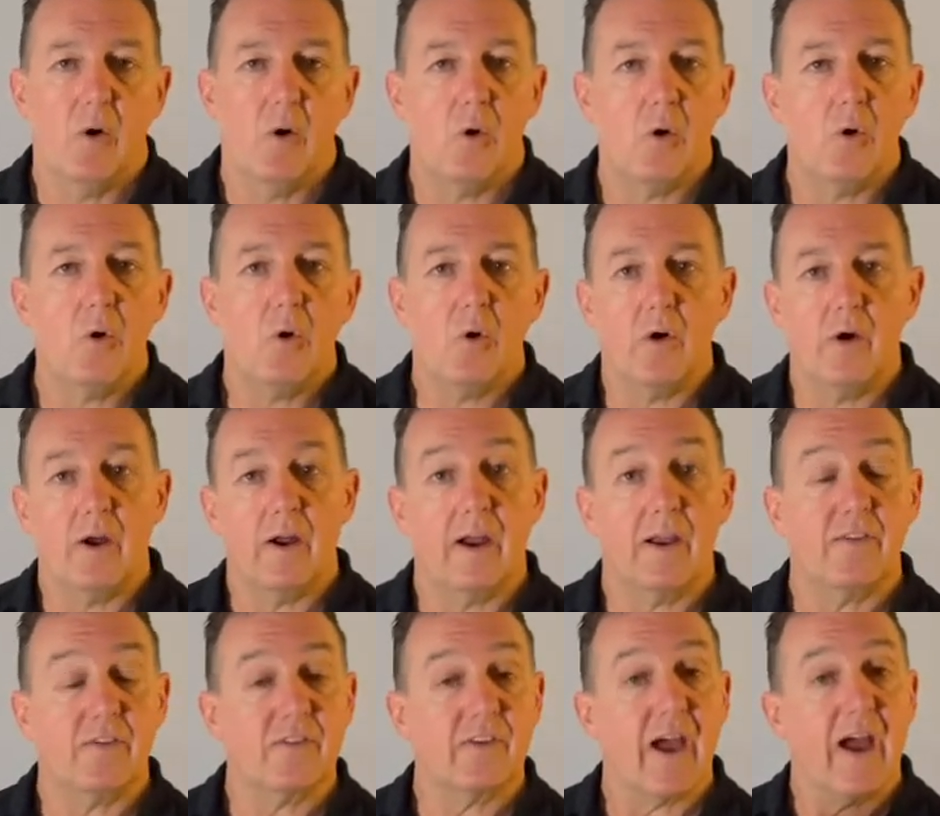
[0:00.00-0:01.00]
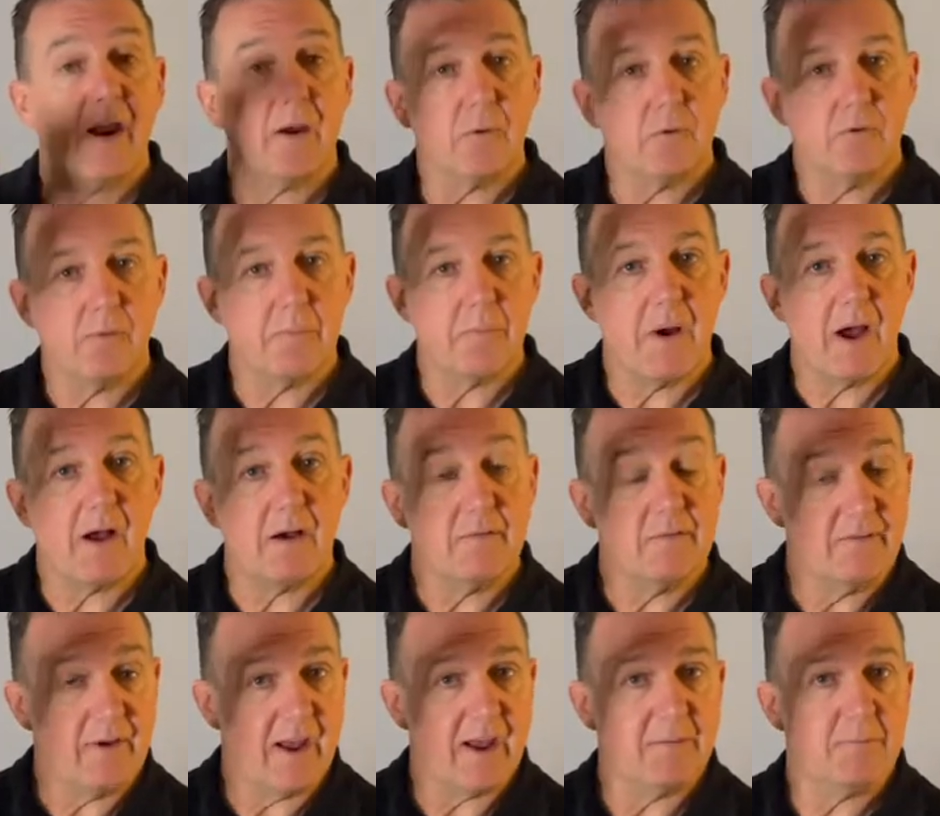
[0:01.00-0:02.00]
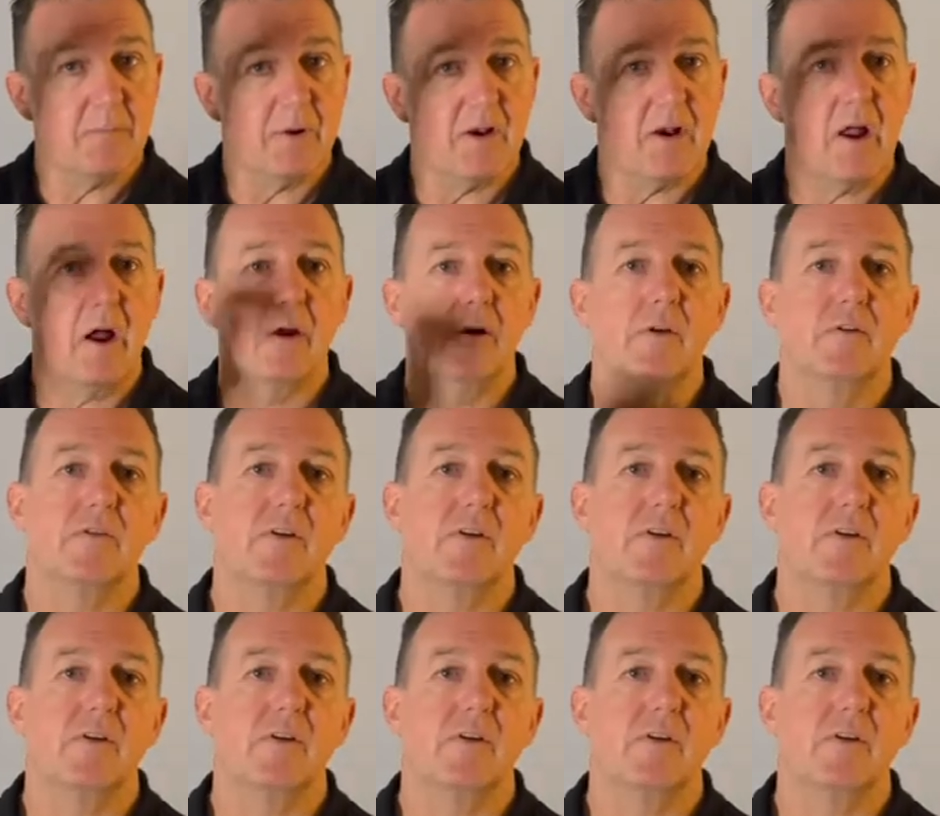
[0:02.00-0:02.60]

or at scales above and below.